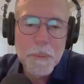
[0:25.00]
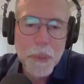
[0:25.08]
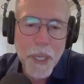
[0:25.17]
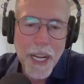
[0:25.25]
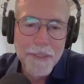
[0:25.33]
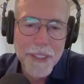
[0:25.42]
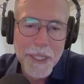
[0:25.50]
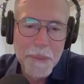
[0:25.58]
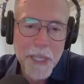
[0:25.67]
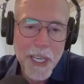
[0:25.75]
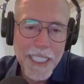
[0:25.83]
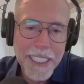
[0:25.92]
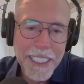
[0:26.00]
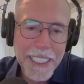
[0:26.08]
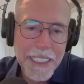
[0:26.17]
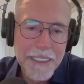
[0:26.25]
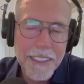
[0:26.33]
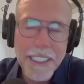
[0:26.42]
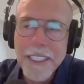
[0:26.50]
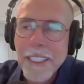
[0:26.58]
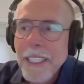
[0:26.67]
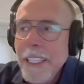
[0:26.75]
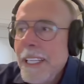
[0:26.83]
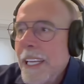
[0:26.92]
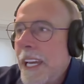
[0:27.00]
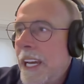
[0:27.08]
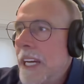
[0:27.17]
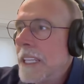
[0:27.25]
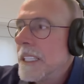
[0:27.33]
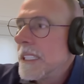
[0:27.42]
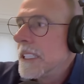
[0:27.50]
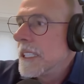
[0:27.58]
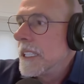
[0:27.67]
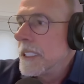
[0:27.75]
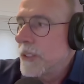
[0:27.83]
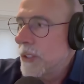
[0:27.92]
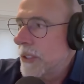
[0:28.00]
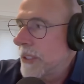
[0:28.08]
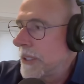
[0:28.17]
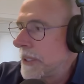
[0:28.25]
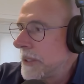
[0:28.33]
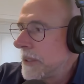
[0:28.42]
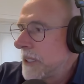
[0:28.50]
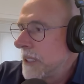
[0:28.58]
Prop G Markets. Ed, it's true.